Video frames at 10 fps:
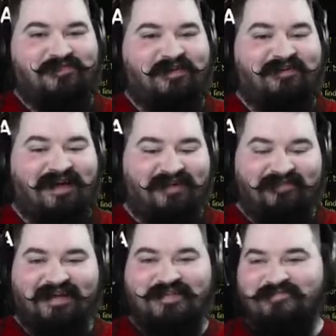Spearhead,
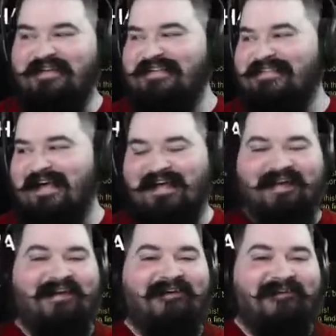man. It's been a
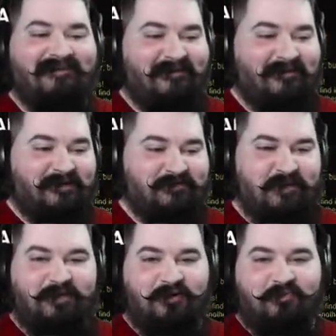second. Because
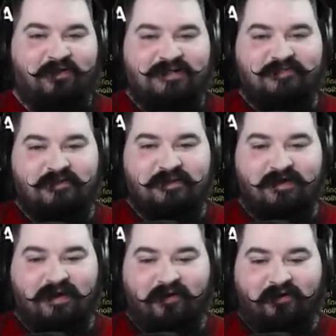maybe you don't press Spear
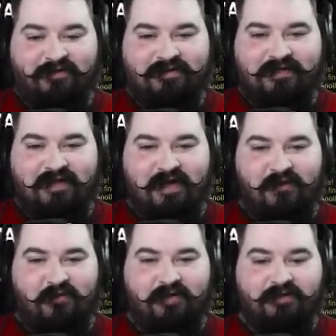at all in
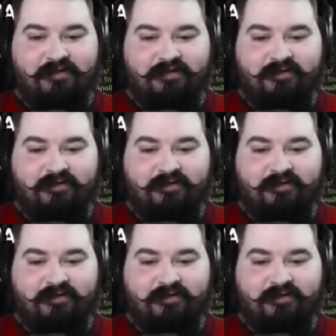AoE.